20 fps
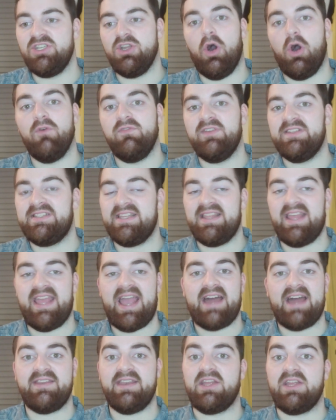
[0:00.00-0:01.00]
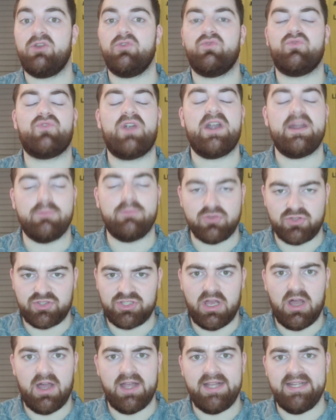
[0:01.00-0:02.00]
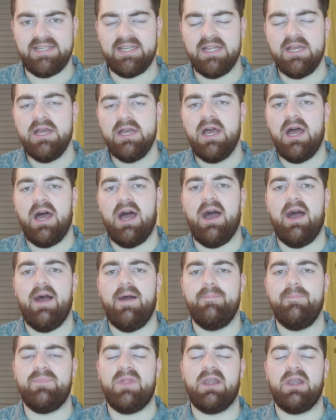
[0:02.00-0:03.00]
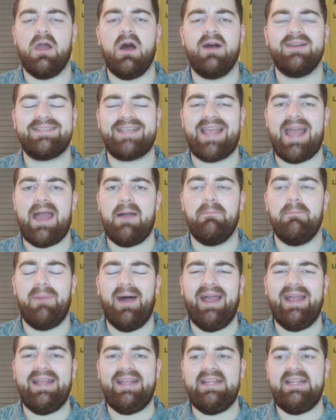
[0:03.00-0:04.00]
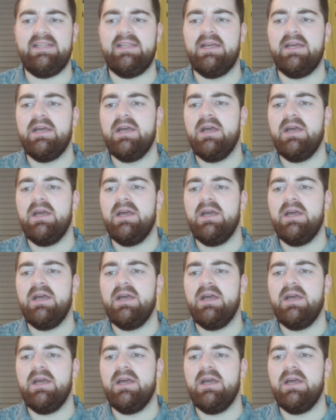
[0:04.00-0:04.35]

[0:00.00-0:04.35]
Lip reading: Obviously, they had an incredible side last campaign.